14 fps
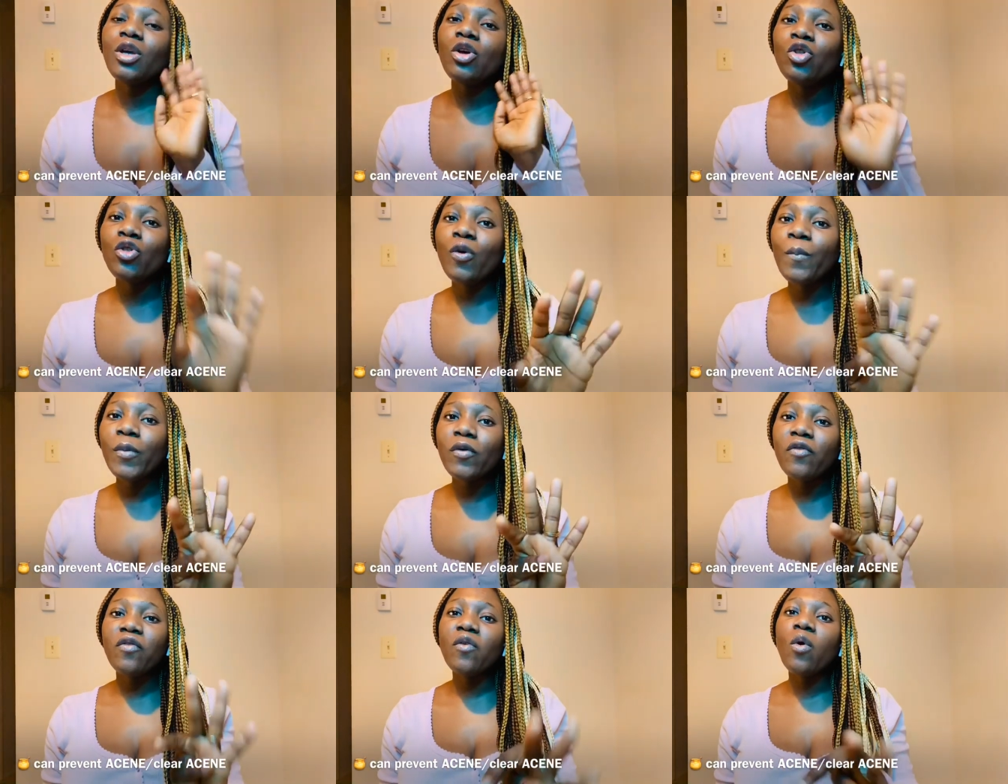Number
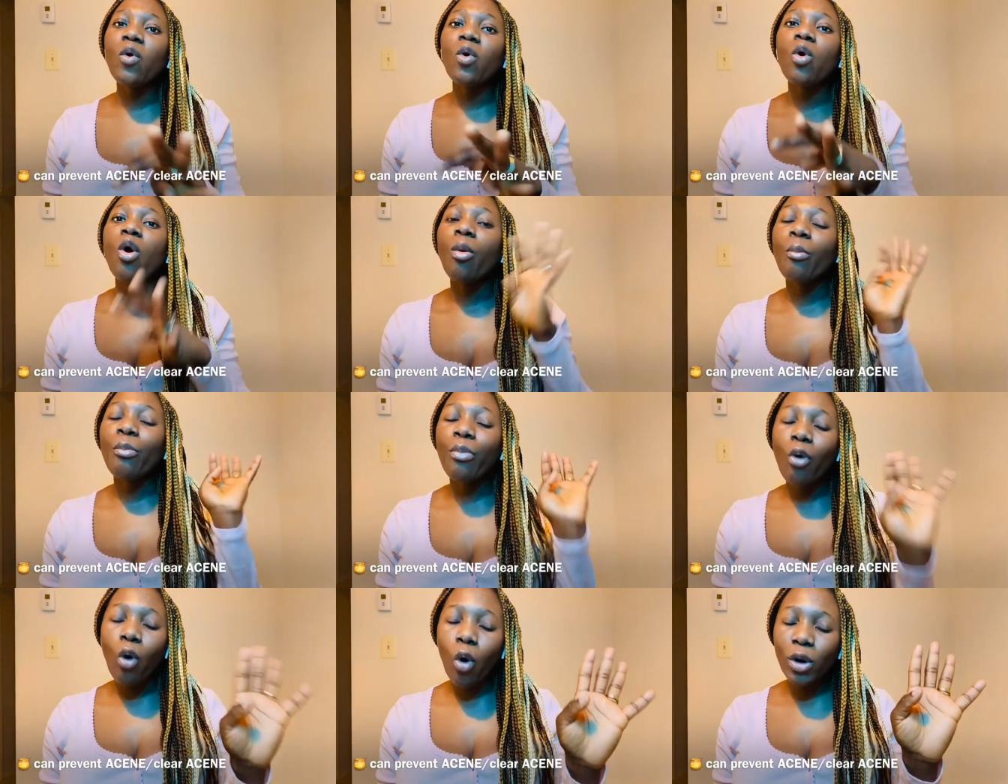4,
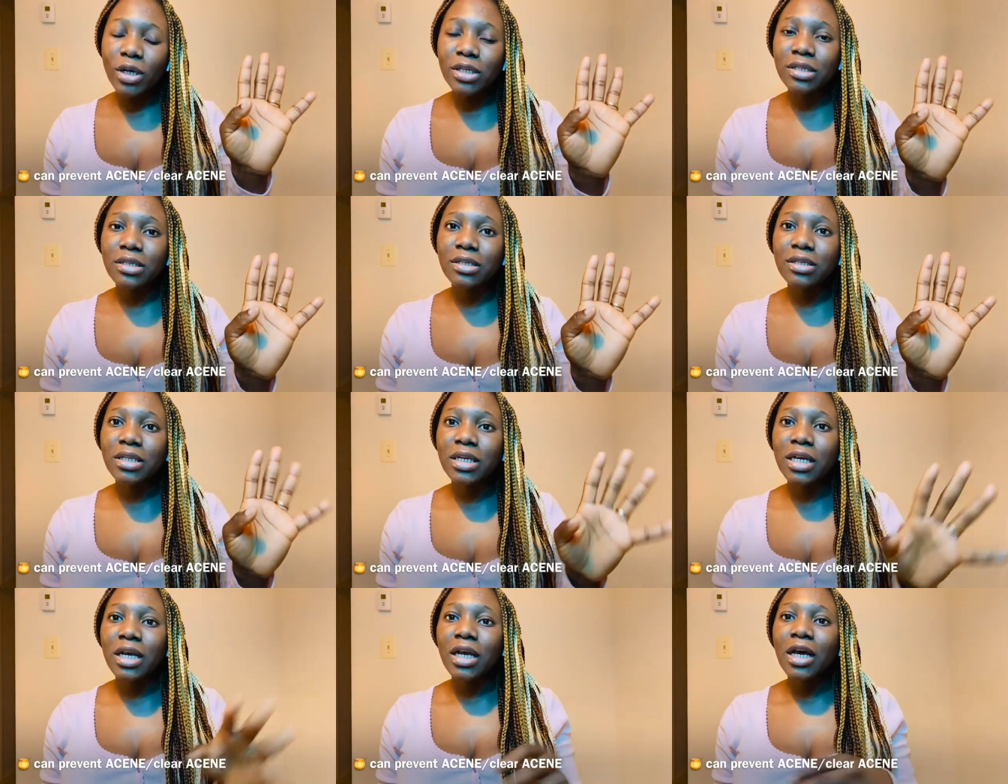pores.
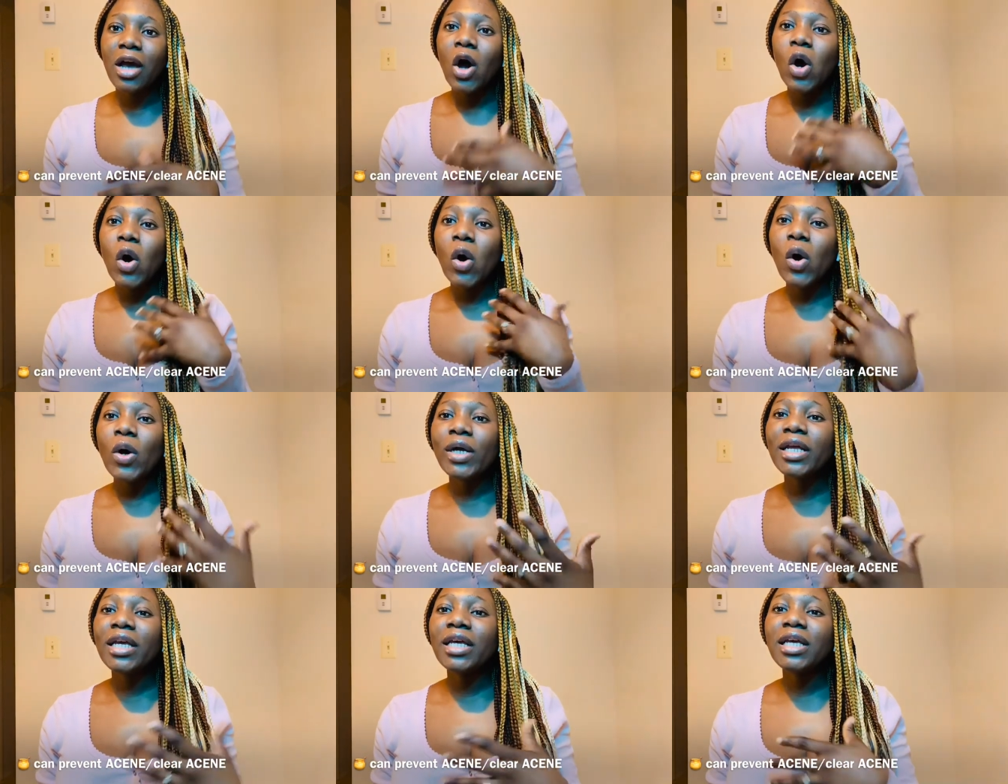
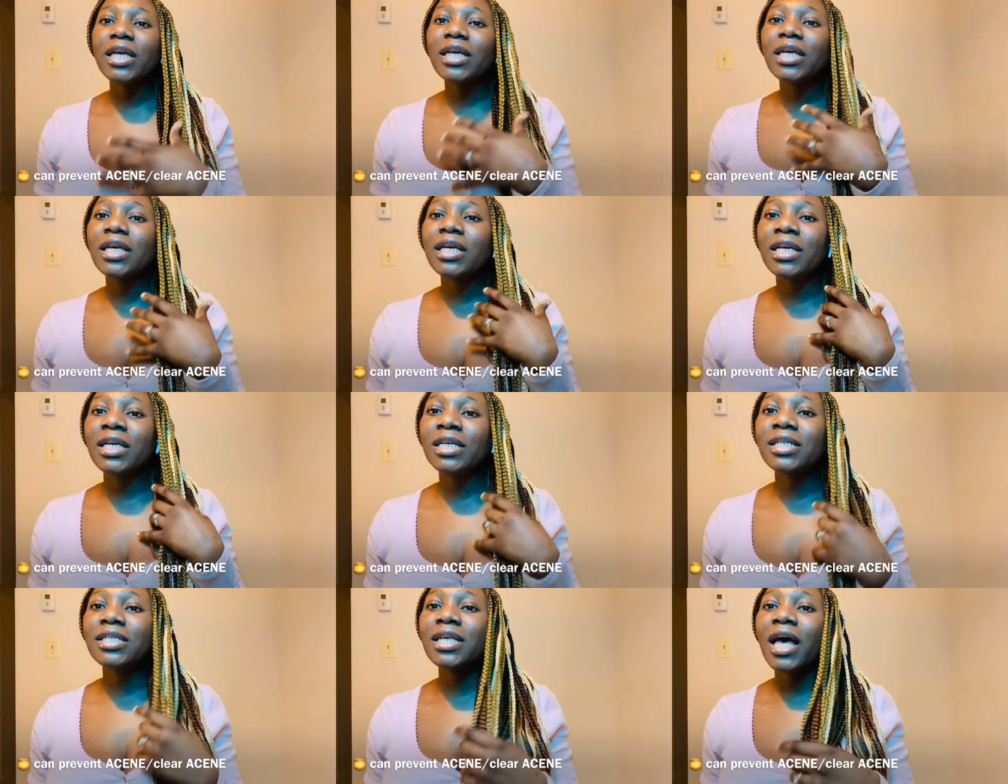Honey
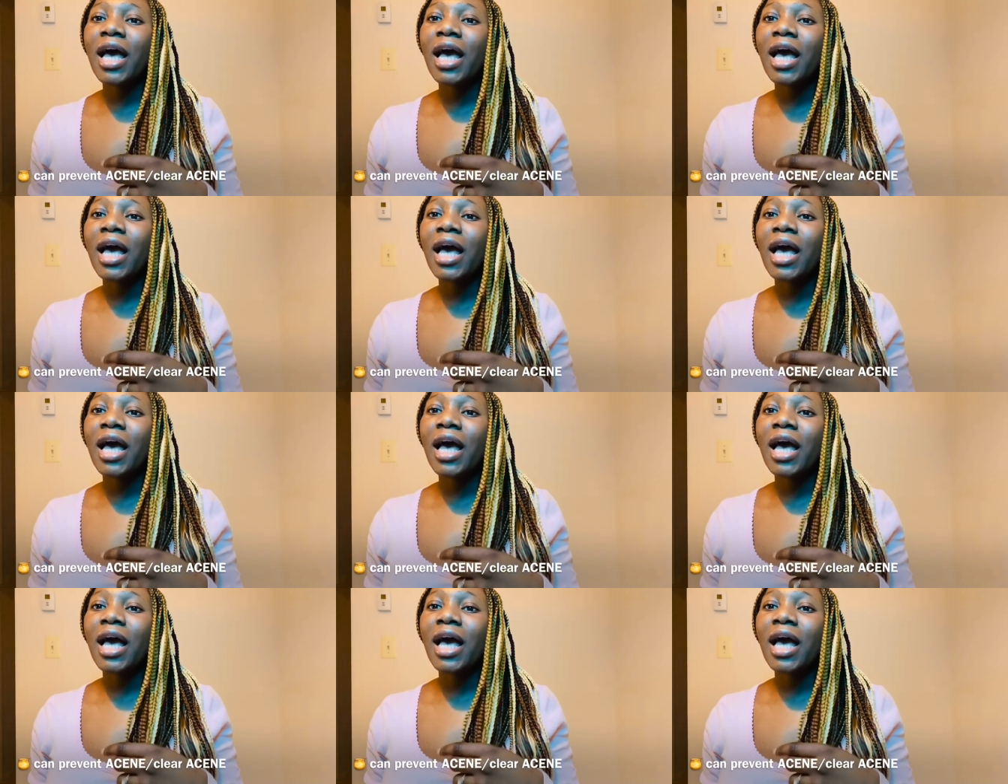is